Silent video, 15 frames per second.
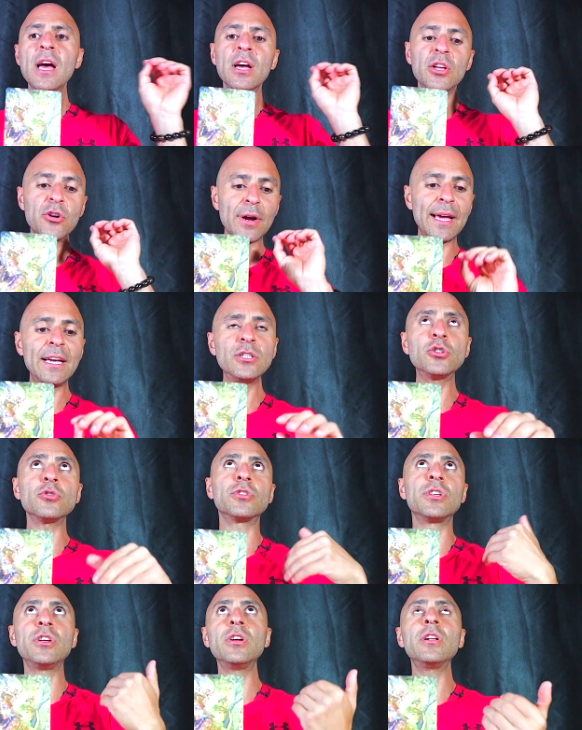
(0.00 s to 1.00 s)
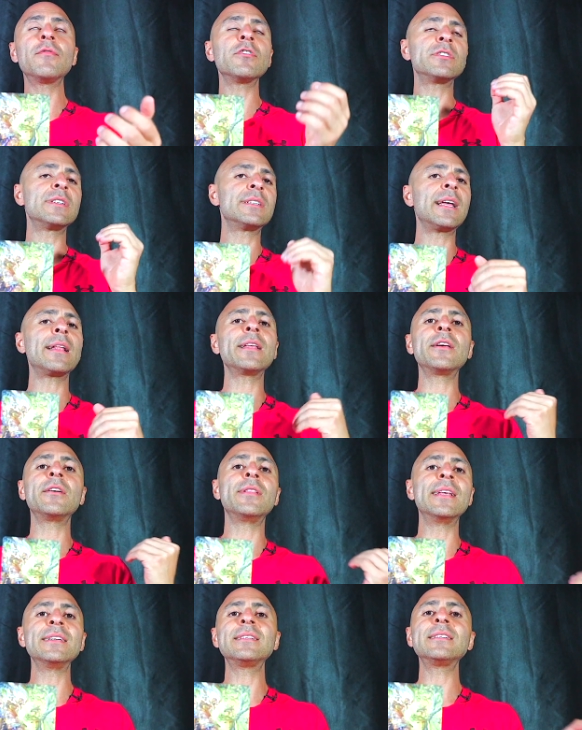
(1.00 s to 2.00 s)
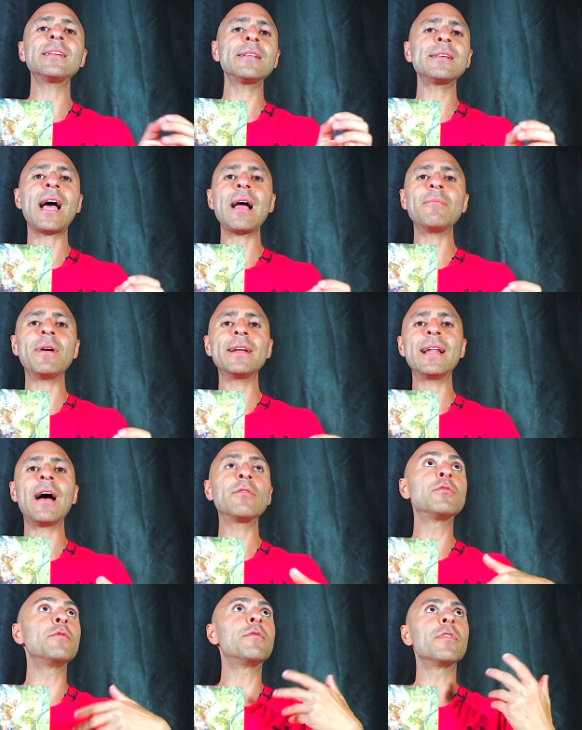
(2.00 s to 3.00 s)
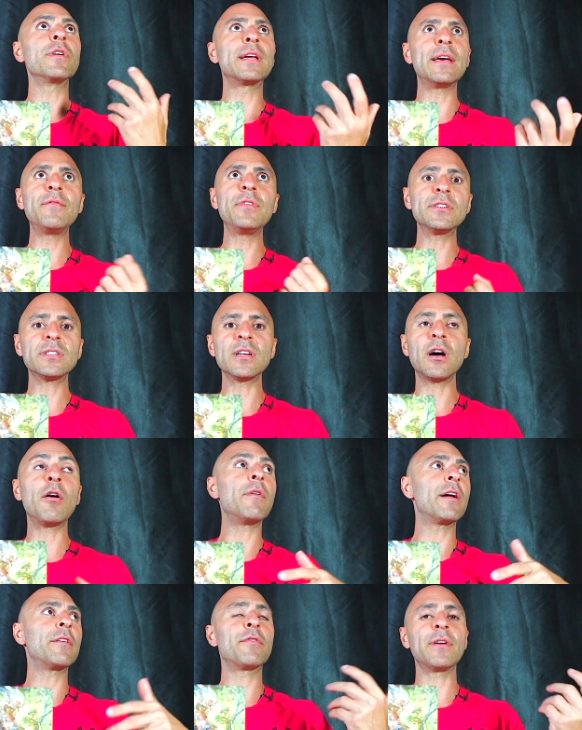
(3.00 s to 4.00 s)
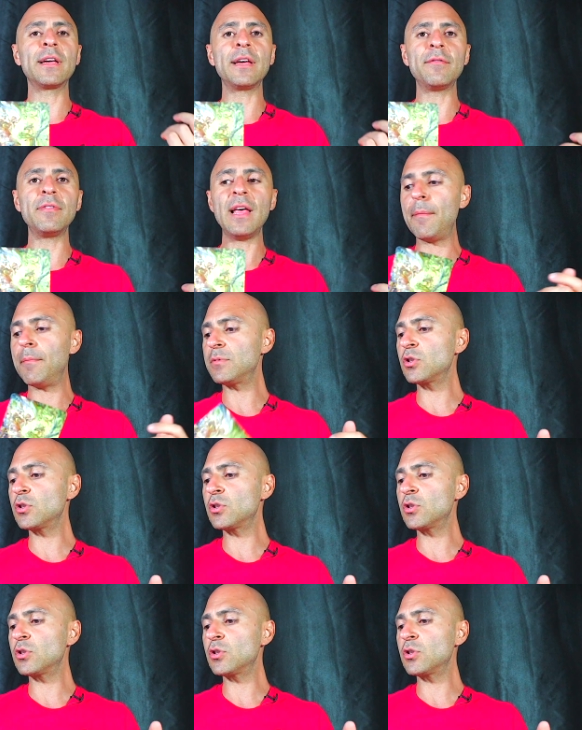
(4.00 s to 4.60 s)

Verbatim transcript: Your angels, the universe is telling you this is a time right now to forgive yourself and forgive them.